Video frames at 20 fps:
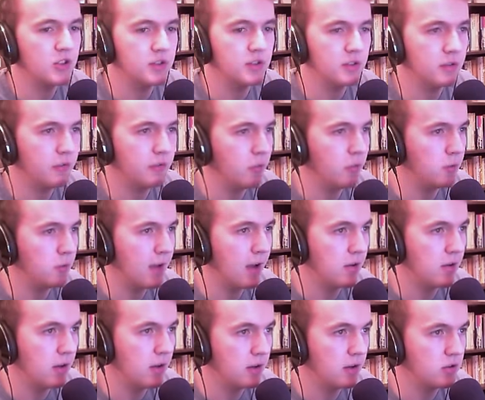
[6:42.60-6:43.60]
is going to fall
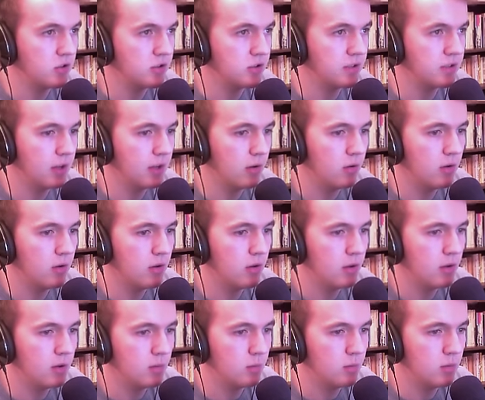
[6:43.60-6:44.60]
down, I can just tell.
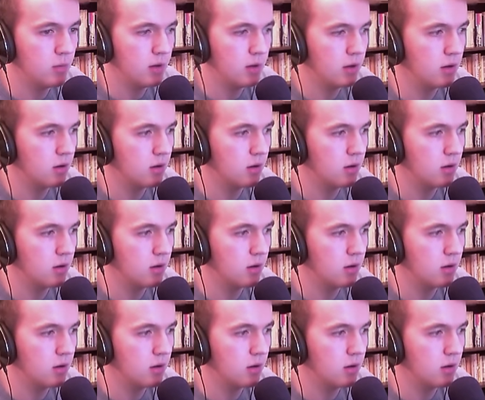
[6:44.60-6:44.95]
We're